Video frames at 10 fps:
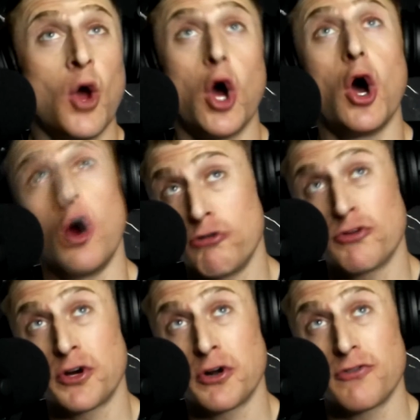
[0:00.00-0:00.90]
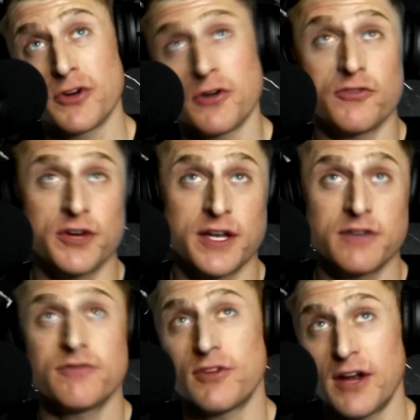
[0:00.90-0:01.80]
over and over and over
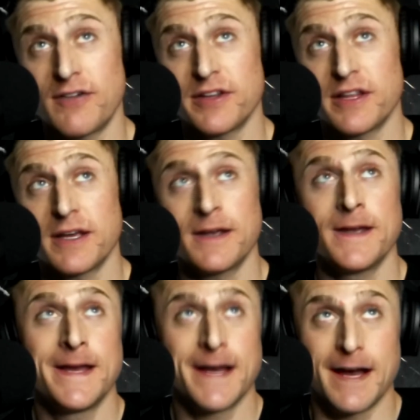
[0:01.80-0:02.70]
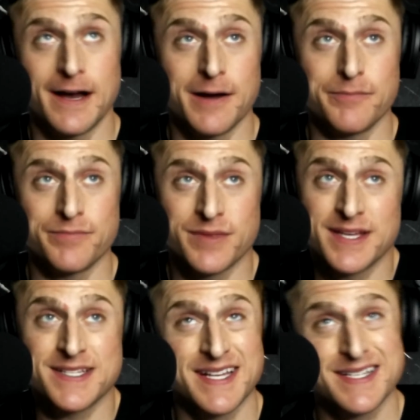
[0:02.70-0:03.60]
again for everything,
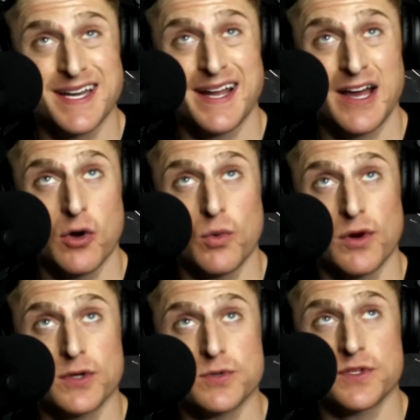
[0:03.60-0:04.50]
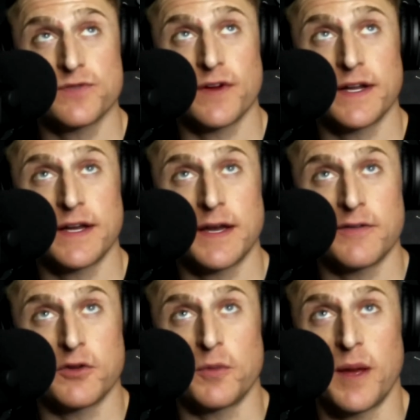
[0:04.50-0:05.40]
because that's kind of how it works once you find out you have a
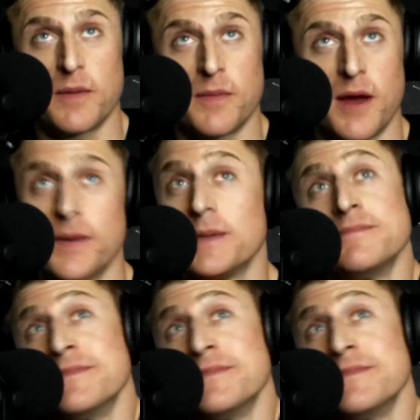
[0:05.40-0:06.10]
new baby mama.